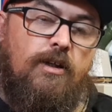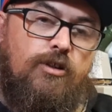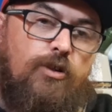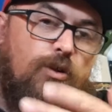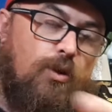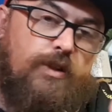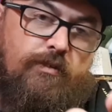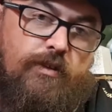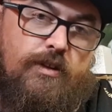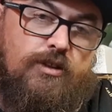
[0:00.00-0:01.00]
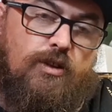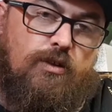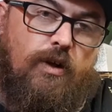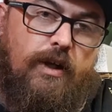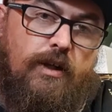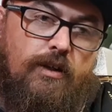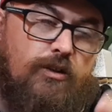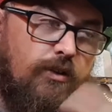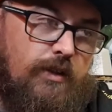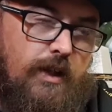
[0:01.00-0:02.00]
to your definition of grading
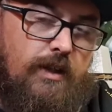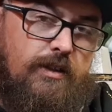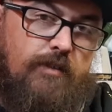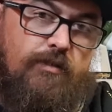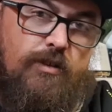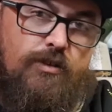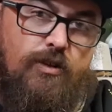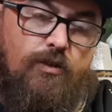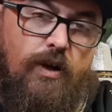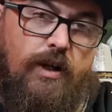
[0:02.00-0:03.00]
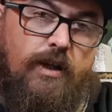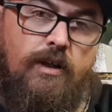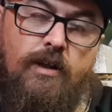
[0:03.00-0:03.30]
to their definition of grading